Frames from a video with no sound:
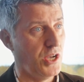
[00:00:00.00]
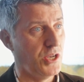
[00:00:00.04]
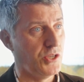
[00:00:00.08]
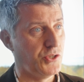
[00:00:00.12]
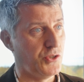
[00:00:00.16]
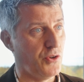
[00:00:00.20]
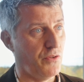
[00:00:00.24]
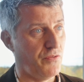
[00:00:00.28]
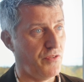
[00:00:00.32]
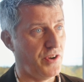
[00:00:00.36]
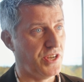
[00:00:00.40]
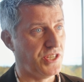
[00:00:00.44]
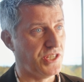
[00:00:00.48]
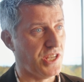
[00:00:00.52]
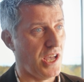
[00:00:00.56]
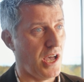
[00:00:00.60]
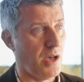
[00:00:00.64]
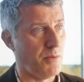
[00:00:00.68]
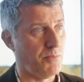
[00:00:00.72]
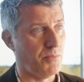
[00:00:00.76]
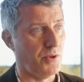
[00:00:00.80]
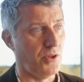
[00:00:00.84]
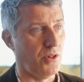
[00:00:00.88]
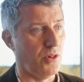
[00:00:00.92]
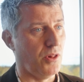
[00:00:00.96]
So for
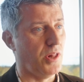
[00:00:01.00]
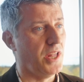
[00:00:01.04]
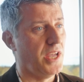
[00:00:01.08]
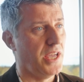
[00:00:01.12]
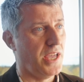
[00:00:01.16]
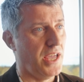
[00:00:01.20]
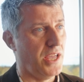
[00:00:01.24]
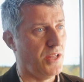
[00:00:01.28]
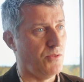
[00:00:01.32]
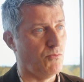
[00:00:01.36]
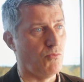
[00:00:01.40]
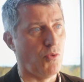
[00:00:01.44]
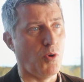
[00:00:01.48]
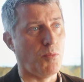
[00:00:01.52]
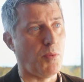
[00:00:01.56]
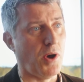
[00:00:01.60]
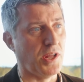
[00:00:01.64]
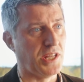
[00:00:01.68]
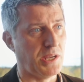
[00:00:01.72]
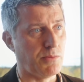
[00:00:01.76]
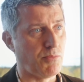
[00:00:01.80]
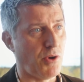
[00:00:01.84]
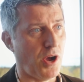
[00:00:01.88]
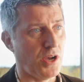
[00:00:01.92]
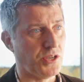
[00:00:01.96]
example, in
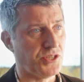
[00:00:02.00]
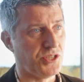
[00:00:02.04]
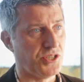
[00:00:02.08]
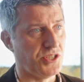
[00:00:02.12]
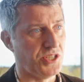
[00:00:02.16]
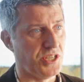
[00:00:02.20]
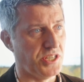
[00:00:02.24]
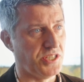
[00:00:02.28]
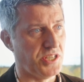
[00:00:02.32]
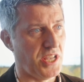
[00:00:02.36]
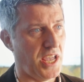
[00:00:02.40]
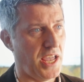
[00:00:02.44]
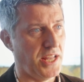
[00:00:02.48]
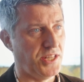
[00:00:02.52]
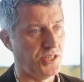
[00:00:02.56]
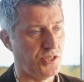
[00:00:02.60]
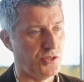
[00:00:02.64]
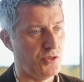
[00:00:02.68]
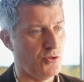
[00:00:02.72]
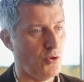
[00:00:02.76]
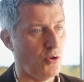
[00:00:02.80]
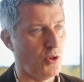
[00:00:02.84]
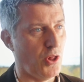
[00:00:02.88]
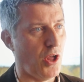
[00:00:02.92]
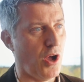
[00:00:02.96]
robotic processes,
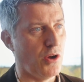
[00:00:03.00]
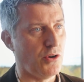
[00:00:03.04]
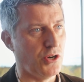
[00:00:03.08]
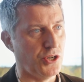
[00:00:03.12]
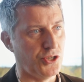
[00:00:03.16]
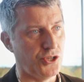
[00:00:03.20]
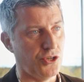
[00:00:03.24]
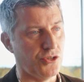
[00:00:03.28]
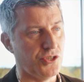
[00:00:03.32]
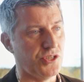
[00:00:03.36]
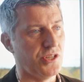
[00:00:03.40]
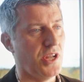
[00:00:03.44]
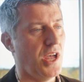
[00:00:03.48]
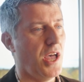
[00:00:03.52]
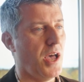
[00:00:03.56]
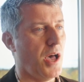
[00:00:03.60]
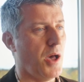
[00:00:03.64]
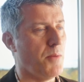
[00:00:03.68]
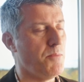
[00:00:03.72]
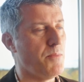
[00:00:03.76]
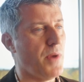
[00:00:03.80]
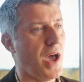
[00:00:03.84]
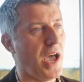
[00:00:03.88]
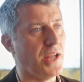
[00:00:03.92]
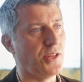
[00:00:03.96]
it's no longer just
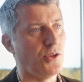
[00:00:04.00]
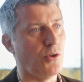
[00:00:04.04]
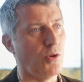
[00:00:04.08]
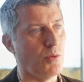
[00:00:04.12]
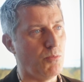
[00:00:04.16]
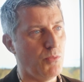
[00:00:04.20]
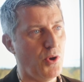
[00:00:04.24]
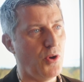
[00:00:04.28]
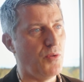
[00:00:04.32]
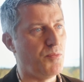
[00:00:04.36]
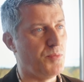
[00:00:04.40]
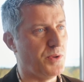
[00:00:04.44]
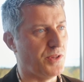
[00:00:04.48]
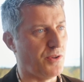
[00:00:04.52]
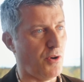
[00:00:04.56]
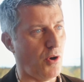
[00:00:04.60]
a manual movement